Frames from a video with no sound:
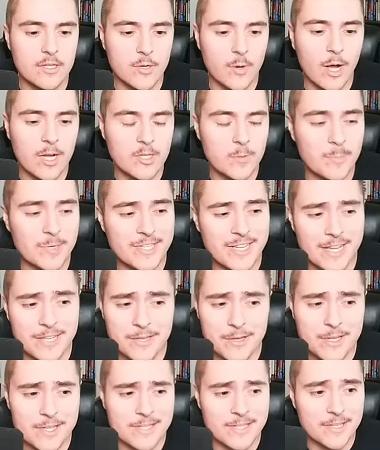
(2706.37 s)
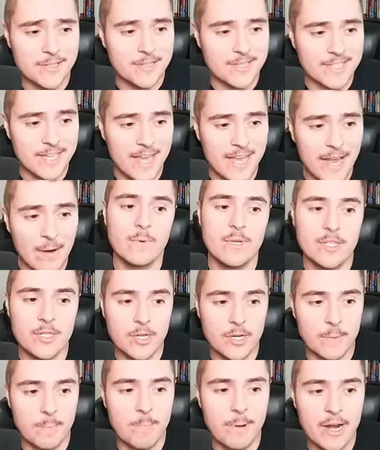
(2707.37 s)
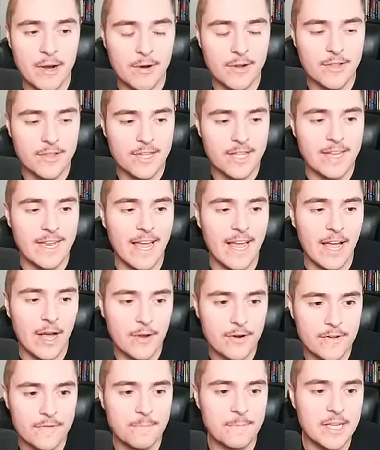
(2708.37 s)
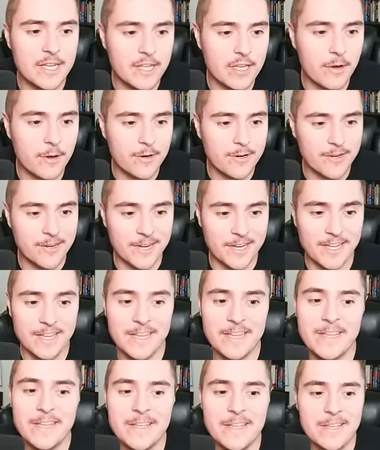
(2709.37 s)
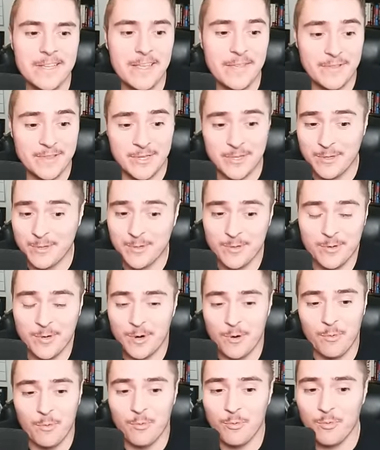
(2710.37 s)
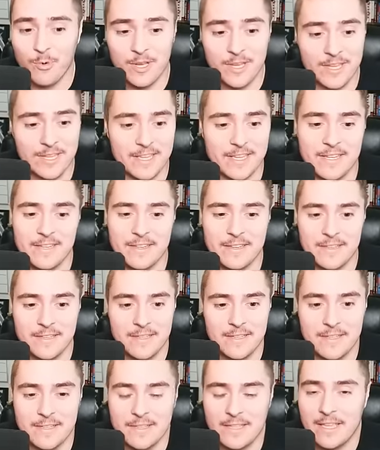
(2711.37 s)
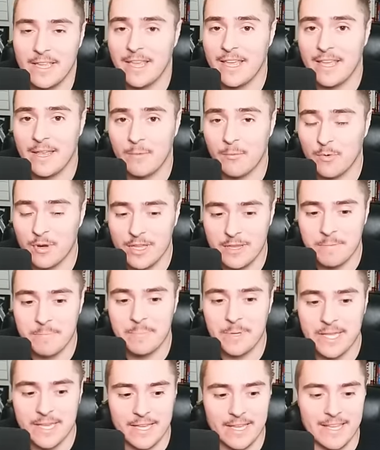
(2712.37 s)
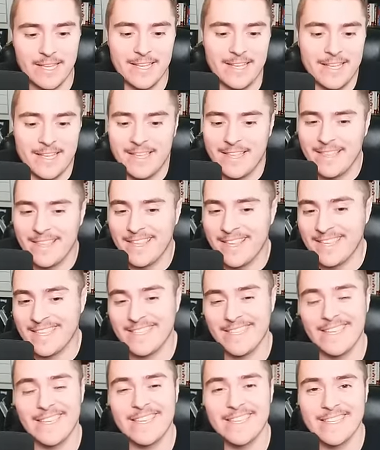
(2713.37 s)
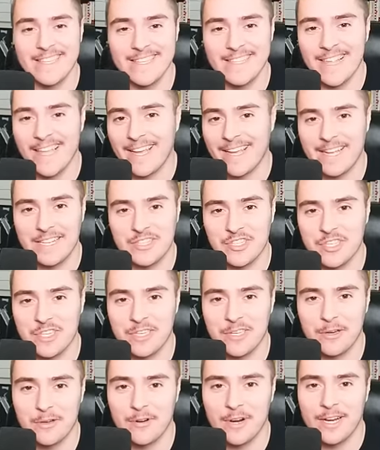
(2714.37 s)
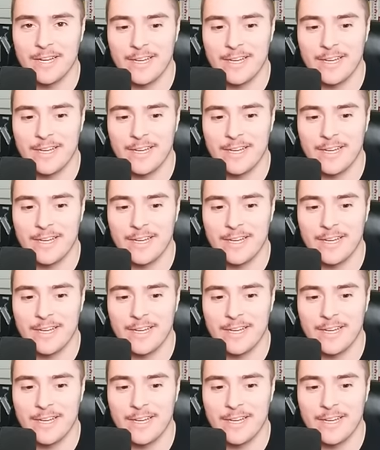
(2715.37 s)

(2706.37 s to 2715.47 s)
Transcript: So 100%, you can still say it. We took Maryland out of mediocrity to win and win big, this is like a cheat code right